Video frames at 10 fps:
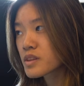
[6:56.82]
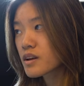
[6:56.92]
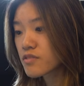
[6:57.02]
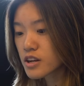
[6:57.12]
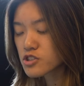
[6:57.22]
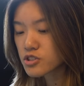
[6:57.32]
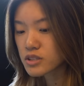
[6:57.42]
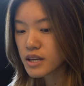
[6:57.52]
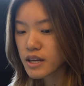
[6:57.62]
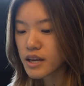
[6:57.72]

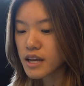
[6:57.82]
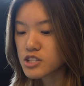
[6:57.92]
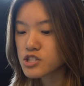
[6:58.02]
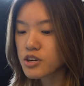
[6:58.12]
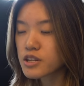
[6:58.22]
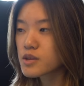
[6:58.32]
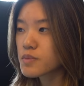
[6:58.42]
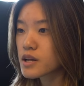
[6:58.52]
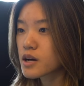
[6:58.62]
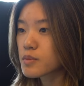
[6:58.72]
eventually it started
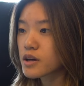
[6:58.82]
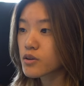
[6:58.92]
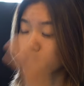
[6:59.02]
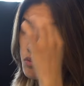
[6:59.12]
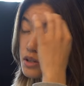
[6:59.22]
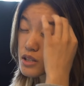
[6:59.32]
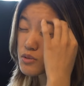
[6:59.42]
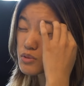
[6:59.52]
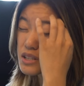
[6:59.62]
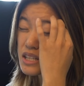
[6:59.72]
becoming
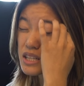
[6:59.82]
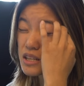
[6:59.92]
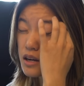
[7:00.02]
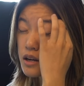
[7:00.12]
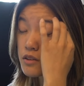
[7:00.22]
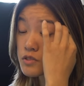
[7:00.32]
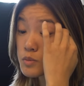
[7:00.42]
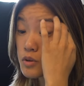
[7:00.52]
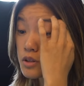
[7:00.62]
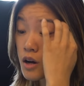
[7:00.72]
really really
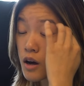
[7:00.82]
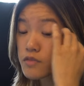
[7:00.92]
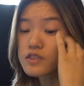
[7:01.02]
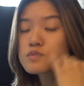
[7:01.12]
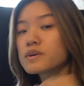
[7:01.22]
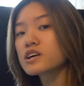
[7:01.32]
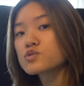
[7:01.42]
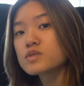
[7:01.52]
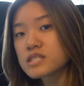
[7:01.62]
uncomfortable in the office because we